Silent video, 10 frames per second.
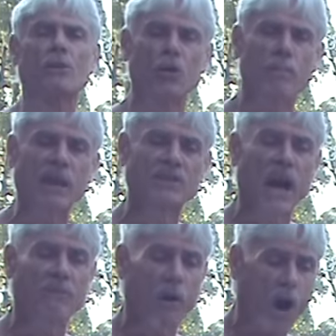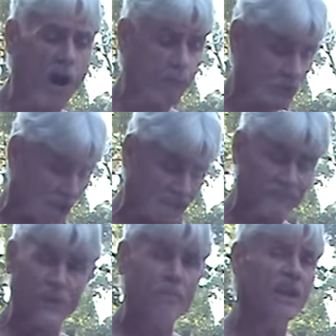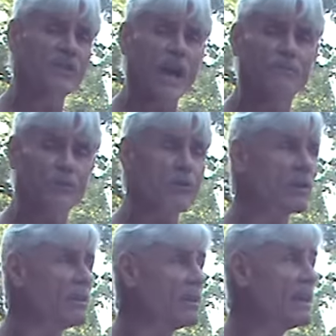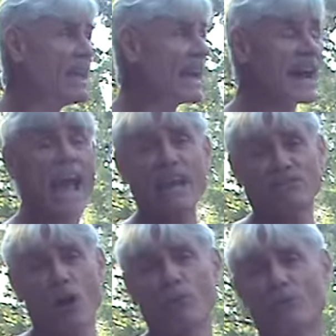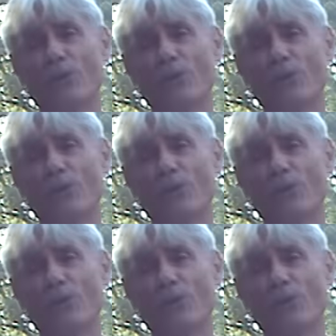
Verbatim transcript: cool myself off, which I can feel myself doing. And I actually almost